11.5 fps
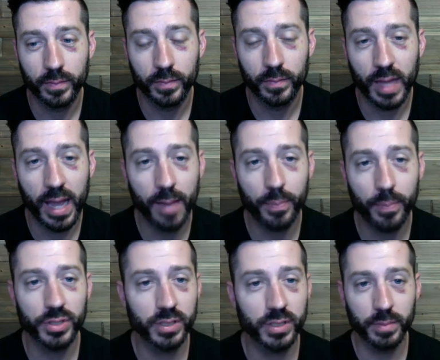I
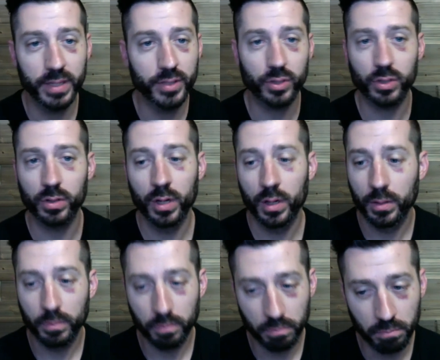personally mentor
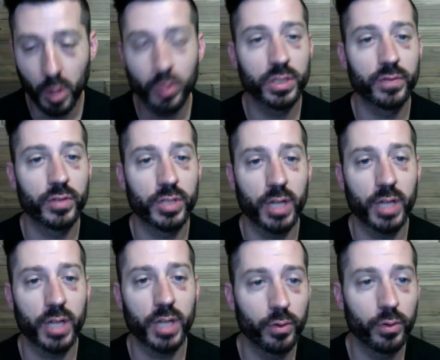most of the
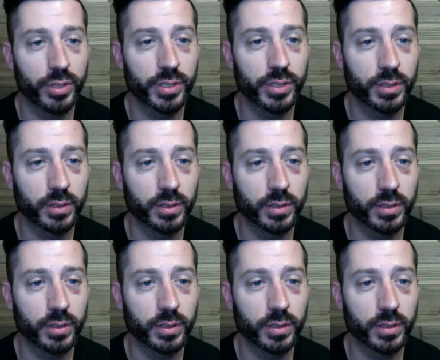top coaches,